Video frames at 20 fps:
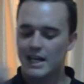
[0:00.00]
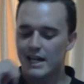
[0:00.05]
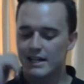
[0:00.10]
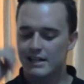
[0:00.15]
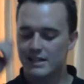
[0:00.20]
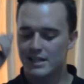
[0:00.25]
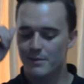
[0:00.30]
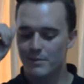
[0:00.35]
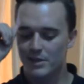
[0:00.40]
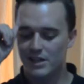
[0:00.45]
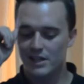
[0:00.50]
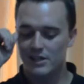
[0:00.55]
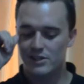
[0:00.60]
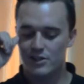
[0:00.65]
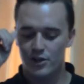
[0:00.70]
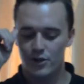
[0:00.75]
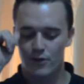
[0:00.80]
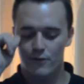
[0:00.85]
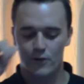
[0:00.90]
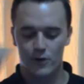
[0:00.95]
2 Timothy
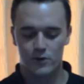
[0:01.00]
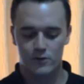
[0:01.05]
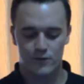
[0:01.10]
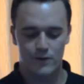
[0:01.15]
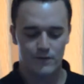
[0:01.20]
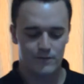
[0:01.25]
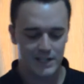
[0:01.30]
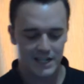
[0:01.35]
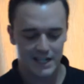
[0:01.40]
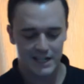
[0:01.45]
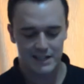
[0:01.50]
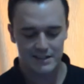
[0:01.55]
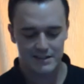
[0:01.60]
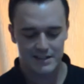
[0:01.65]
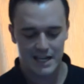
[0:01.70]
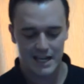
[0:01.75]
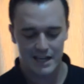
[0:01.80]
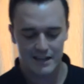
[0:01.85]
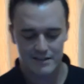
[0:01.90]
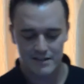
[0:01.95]
2, verse 15, it
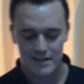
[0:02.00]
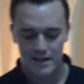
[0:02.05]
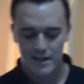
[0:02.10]
says,